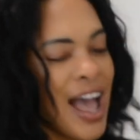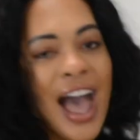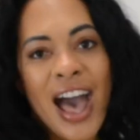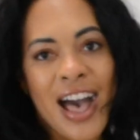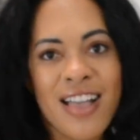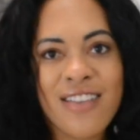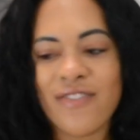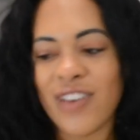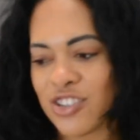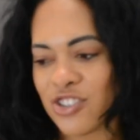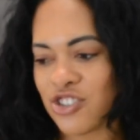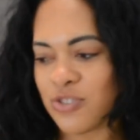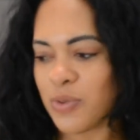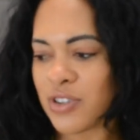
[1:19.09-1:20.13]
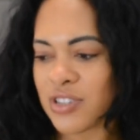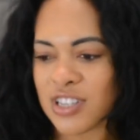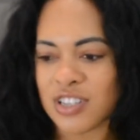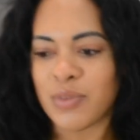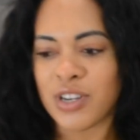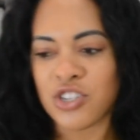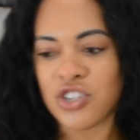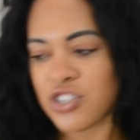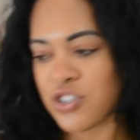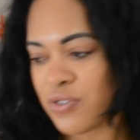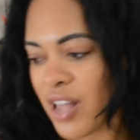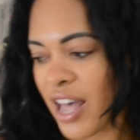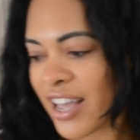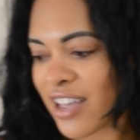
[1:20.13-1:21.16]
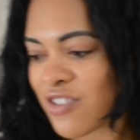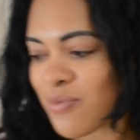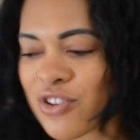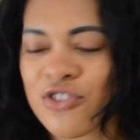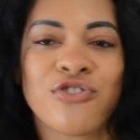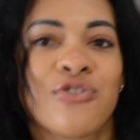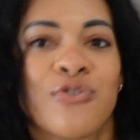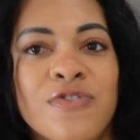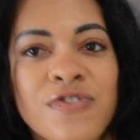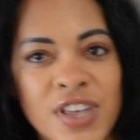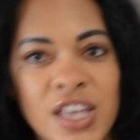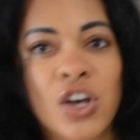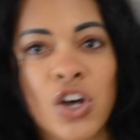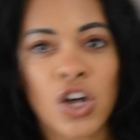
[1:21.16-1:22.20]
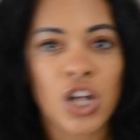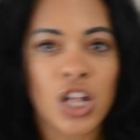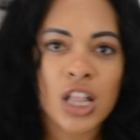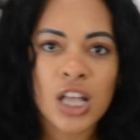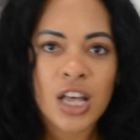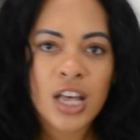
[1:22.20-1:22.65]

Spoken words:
Add vegetables as much as you like, as much as you feel.